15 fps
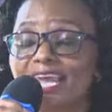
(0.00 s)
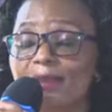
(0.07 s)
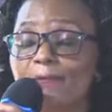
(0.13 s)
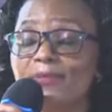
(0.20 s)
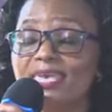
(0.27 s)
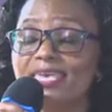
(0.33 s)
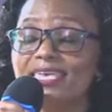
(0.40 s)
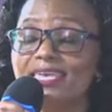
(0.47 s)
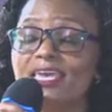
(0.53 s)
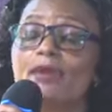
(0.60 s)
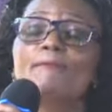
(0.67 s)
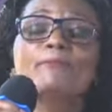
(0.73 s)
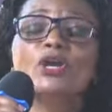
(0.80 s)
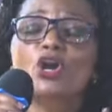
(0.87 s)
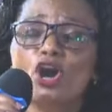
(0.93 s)
me
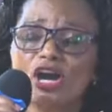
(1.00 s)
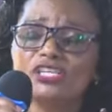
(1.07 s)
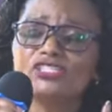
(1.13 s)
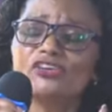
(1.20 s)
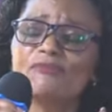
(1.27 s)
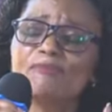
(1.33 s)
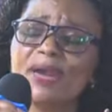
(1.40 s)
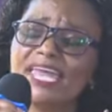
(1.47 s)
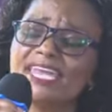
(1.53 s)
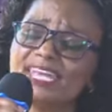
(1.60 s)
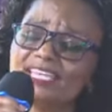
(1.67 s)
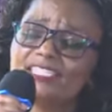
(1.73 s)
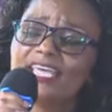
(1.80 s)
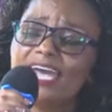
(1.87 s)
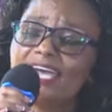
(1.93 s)
because of my
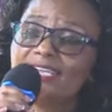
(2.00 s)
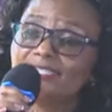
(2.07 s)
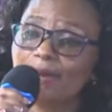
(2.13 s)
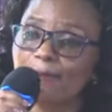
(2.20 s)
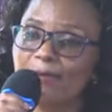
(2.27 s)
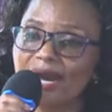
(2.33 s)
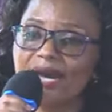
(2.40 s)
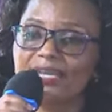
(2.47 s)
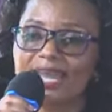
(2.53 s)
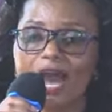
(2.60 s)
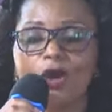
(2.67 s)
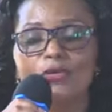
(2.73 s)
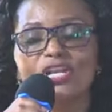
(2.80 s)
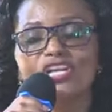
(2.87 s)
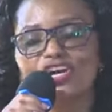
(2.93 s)
nature as a man,
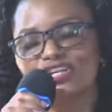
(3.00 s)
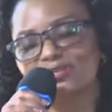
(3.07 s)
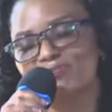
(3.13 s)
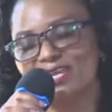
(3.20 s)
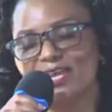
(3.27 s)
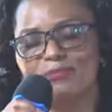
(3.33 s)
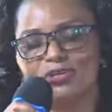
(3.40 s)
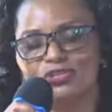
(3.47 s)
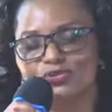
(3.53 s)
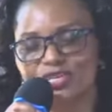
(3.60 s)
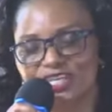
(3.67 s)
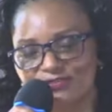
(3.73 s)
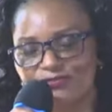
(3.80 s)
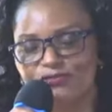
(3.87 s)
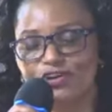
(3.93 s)
I will not be able
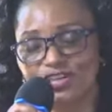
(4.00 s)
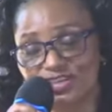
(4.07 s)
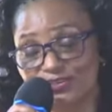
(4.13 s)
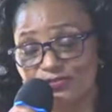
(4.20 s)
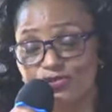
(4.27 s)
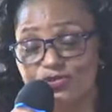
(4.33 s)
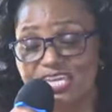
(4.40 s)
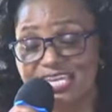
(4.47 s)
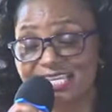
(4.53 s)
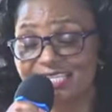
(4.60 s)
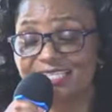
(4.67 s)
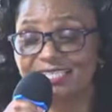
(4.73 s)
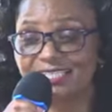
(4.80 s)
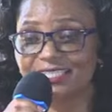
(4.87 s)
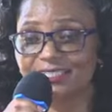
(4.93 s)
to forgive you
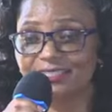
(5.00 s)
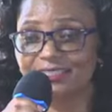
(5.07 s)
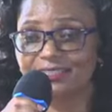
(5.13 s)
easily.